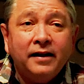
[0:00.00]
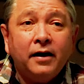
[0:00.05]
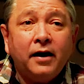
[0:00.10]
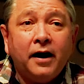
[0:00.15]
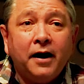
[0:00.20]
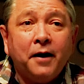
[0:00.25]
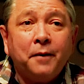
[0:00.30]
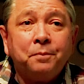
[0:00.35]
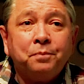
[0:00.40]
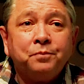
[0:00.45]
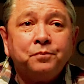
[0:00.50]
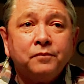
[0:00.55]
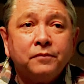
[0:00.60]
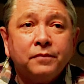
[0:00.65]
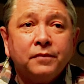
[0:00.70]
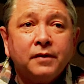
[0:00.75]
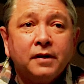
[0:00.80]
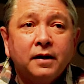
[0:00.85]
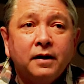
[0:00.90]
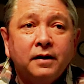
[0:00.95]
Um,
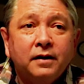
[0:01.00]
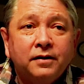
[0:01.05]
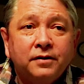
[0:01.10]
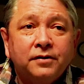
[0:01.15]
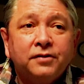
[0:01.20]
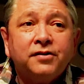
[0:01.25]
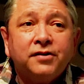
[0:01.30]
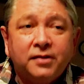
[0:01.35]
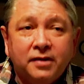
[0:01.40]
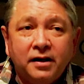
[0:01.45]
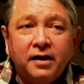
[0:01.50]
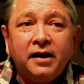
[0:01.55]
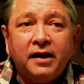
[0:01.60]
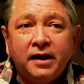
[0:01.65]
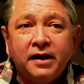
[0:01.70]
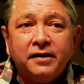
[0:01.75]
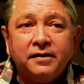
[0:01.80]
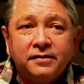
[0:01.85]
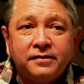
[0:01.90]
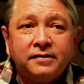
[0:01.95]
she
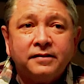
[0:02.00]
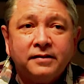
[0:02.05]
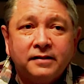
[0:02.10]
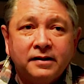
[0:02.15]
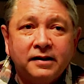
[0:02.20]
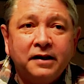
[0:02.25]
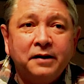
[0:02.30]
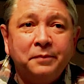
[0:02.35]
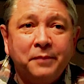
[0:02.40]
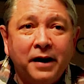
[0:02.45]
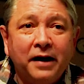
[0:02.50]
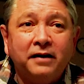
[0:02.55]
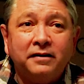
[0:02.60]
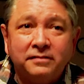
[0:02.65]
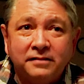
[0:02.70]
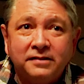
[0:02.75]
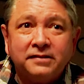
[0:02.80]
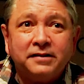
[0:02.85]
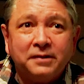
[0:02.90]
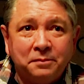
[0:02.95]
has
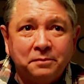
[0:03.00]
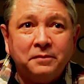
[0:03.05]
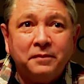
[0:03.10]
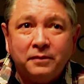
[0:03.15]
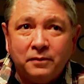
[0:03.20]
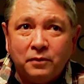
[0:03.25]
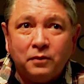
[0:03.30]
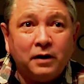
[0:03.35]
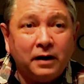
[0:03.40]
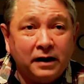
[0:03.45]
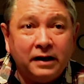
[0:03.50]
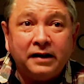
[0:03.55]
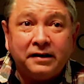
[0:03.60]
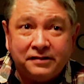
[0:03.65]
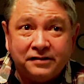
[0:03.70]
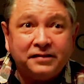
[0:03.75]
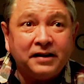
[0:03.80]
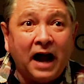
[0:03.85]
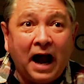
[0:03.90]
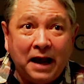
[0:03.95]
emailed some
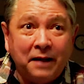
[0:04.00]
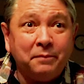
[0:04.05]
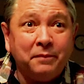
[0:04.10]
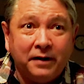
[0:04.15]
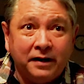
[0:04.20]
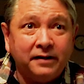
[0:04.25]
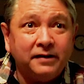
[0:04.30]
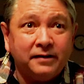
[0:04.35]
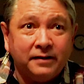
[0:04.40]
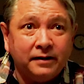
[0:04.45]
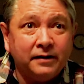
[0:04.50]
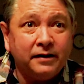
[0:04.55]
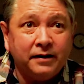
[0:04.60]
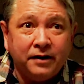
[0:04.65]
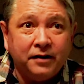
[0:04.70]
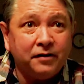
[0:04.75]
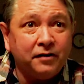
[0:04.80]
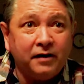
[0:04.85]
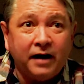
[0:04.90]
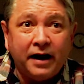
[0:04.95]
excitement,
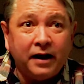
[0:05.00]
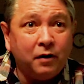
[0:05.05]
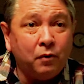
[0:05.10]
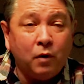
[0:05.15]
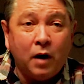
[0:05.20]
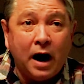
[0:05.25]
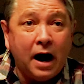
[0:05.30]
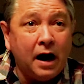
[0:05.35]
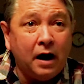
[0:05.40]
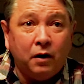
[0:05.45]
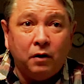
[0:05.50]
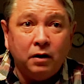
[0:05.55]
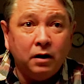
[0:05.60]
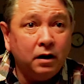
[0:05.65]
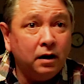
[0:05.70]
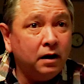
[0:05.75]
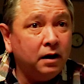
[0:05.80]
you know, like, wow,